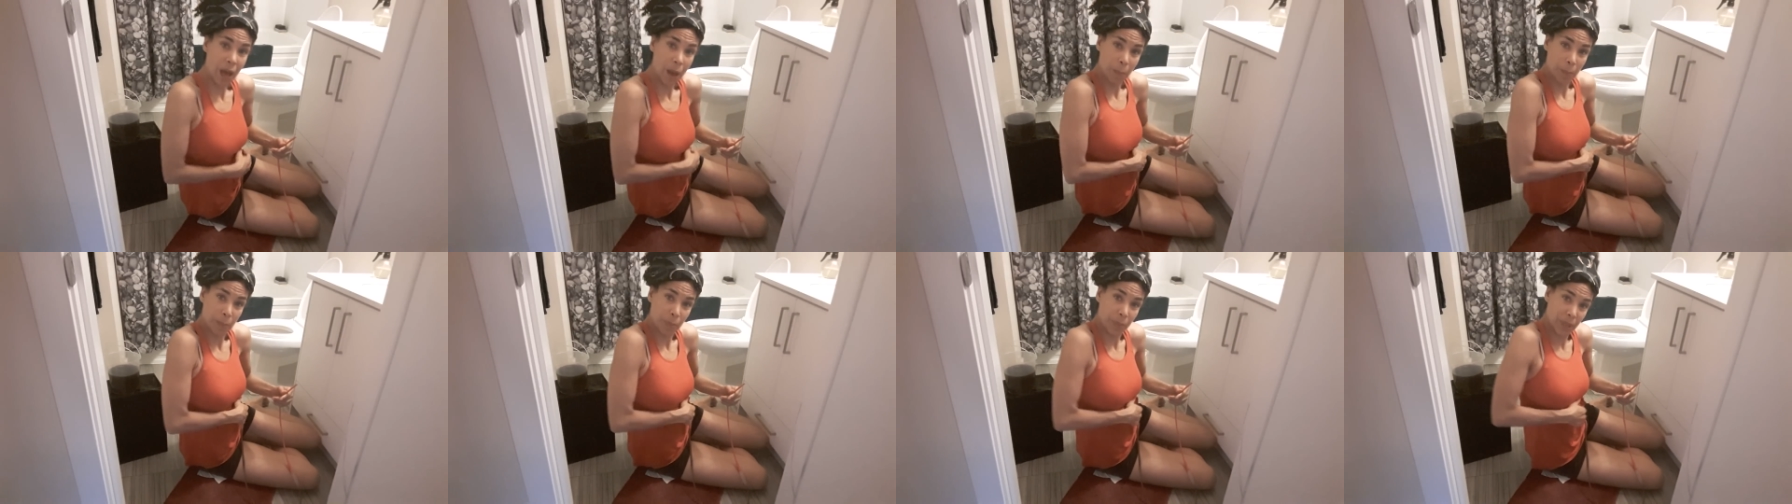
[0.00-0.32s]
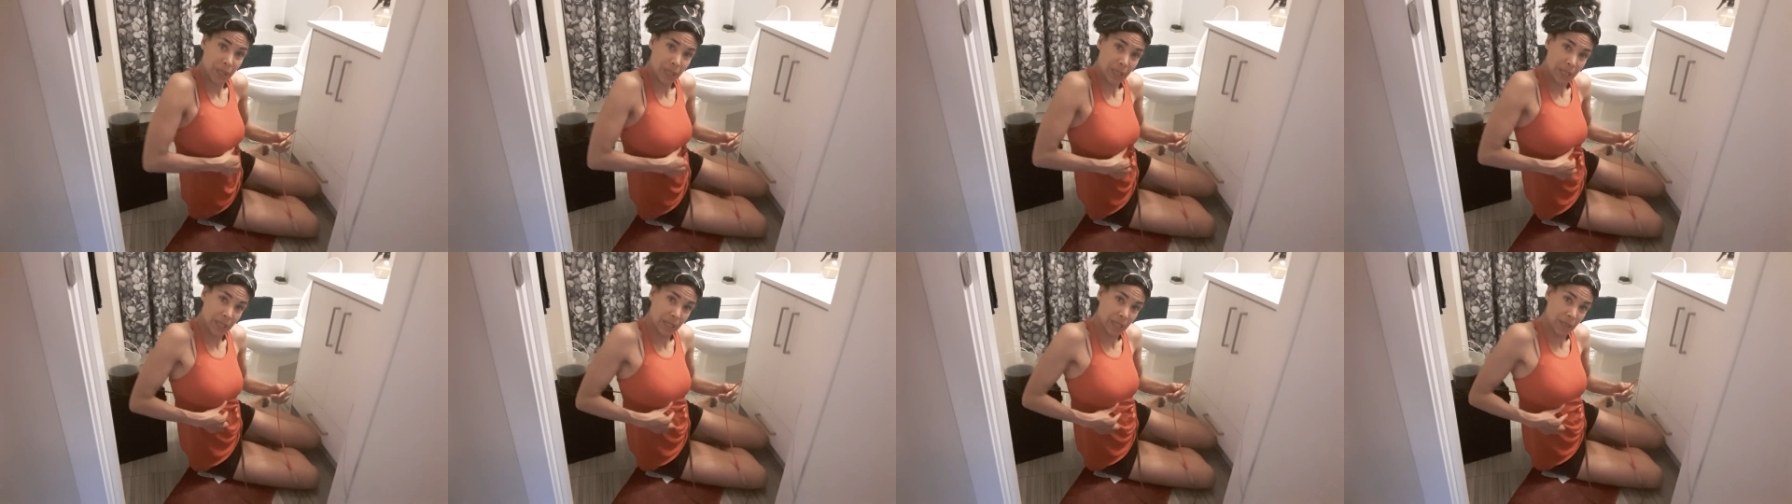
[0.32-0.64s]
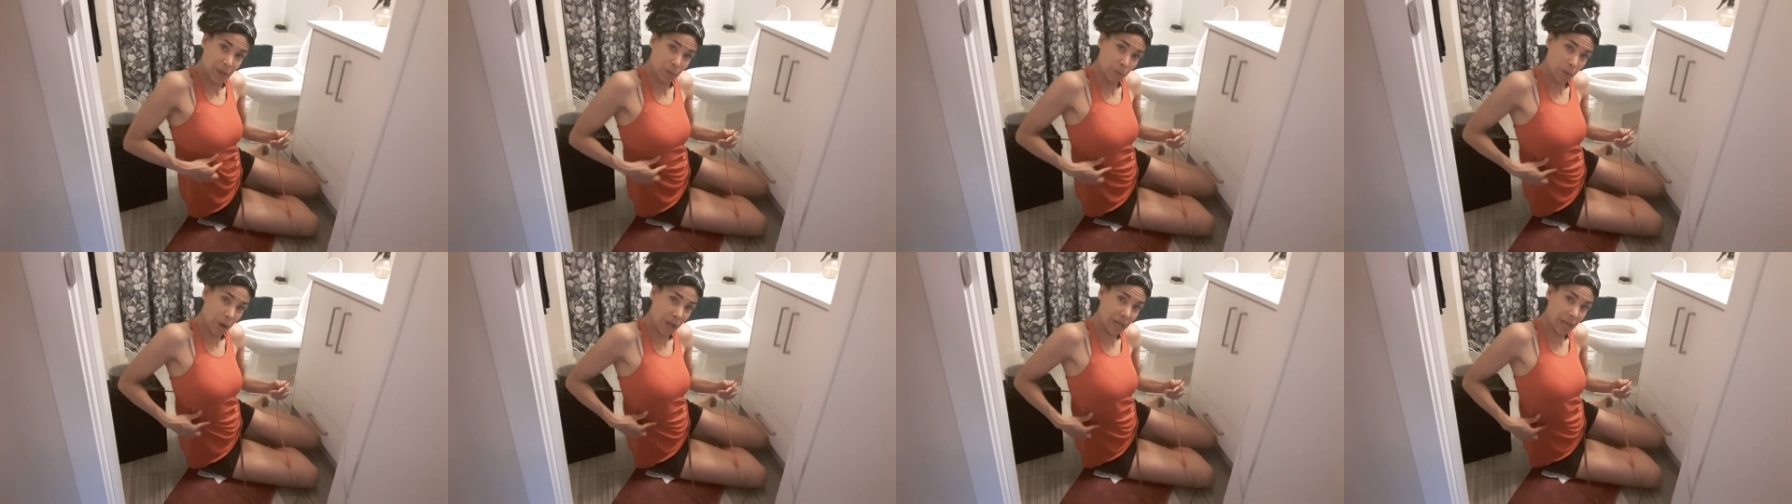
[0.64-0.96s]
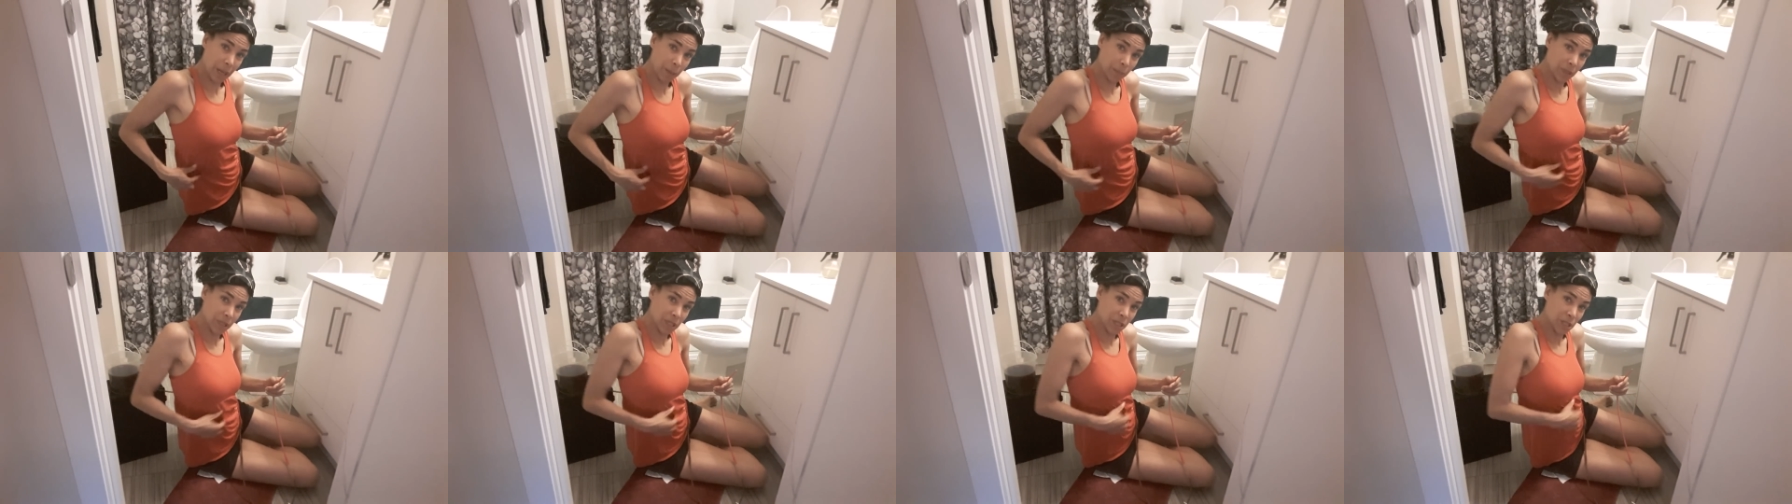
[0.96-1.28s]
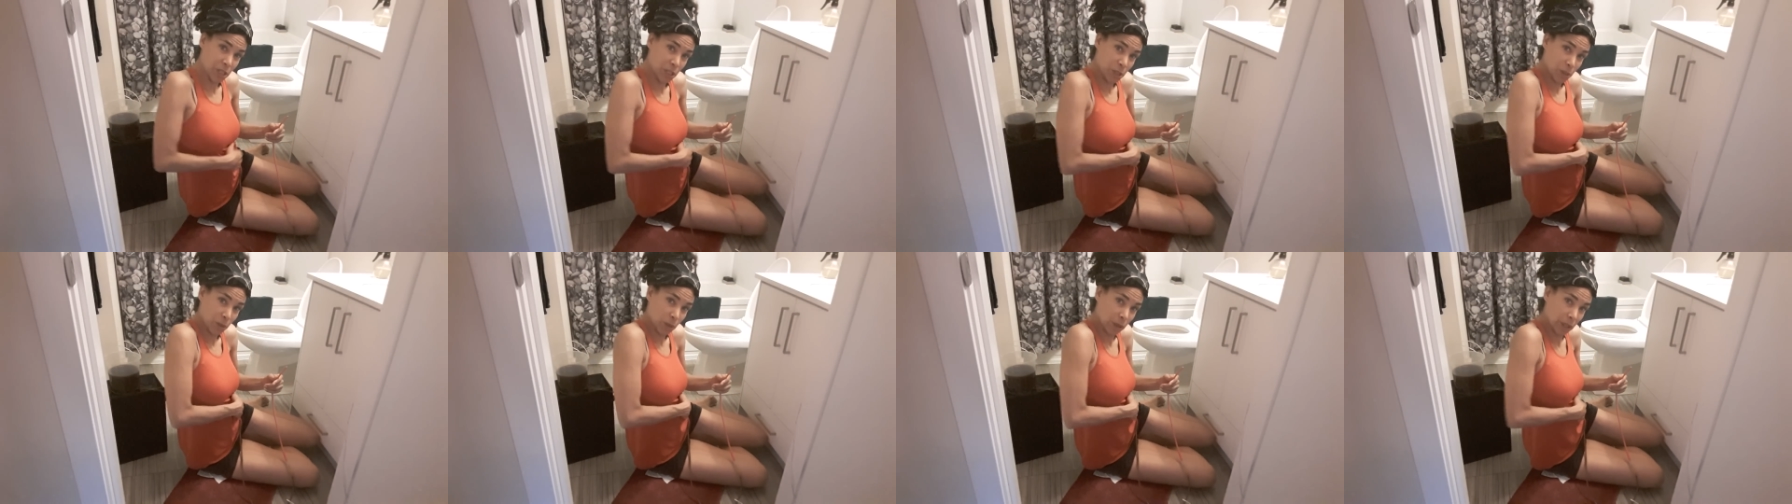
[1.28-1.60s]
up, right up
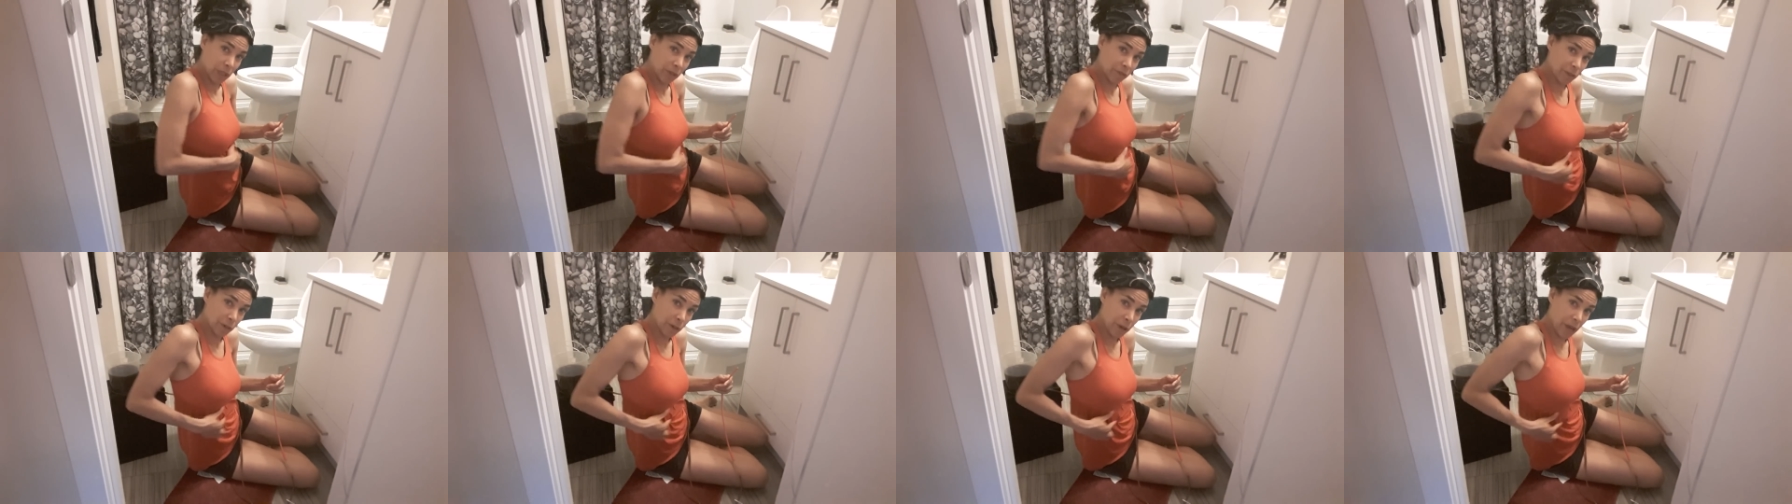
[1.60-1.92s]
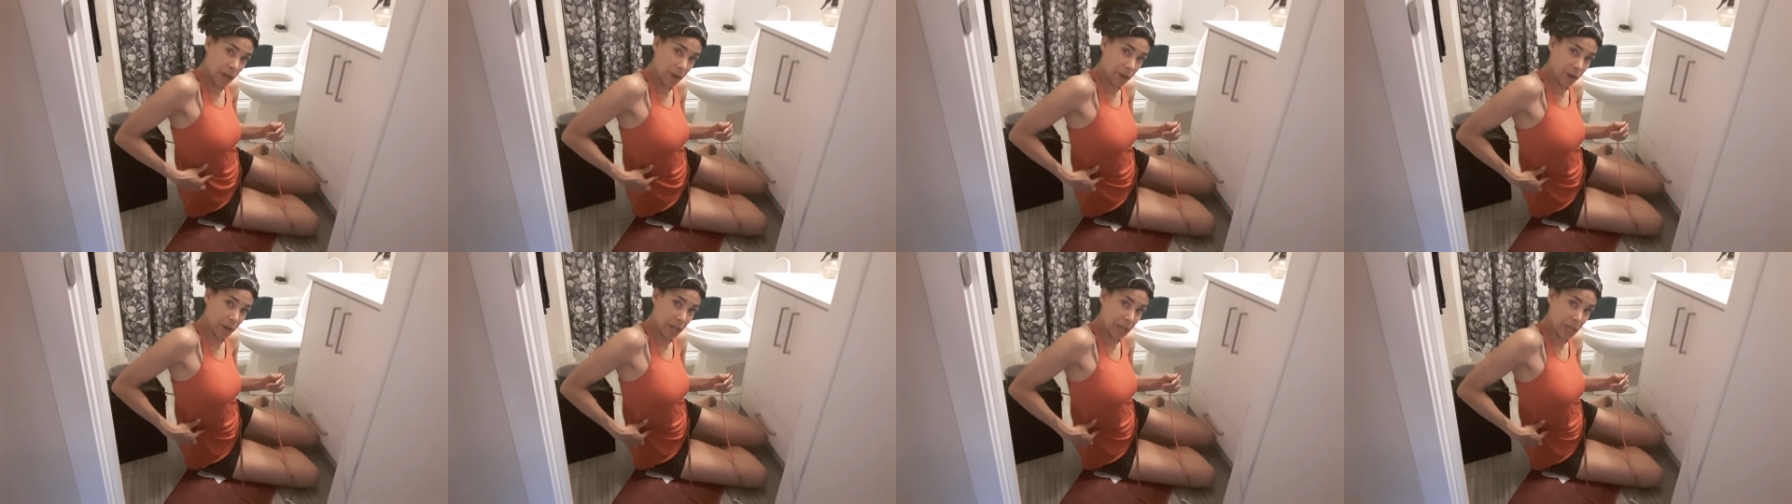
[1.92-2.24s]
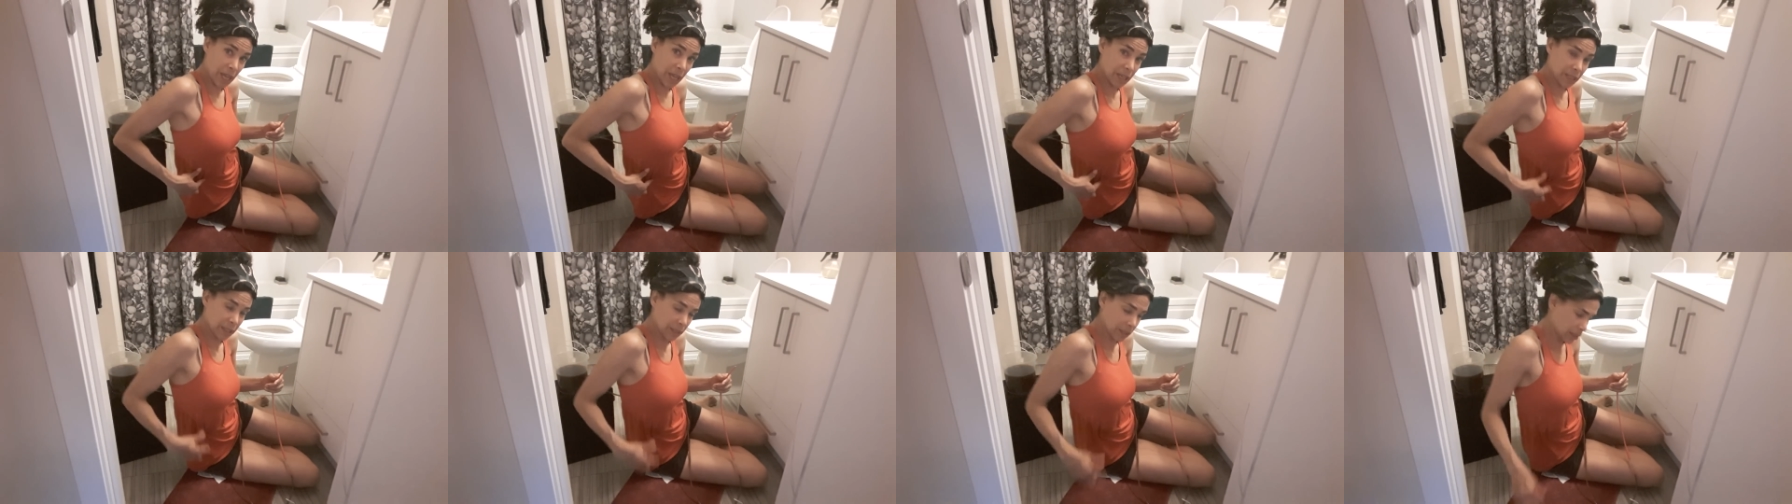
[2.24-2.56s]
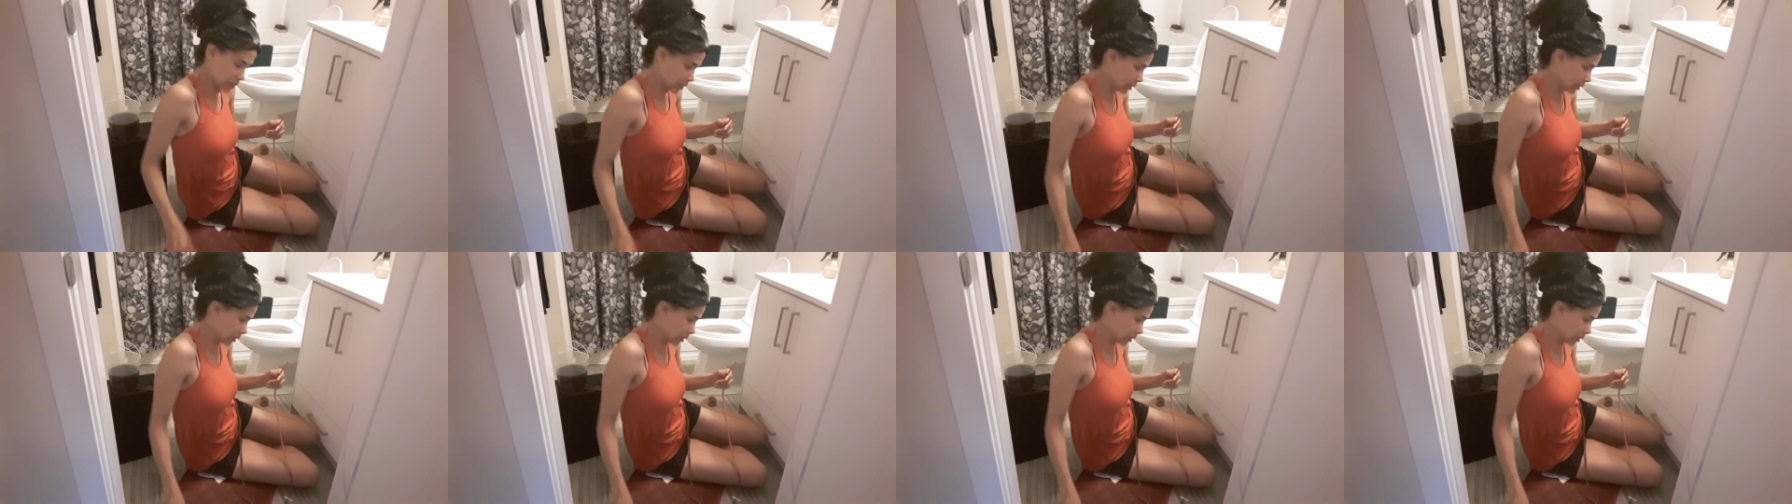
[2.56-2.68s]
into your liver area.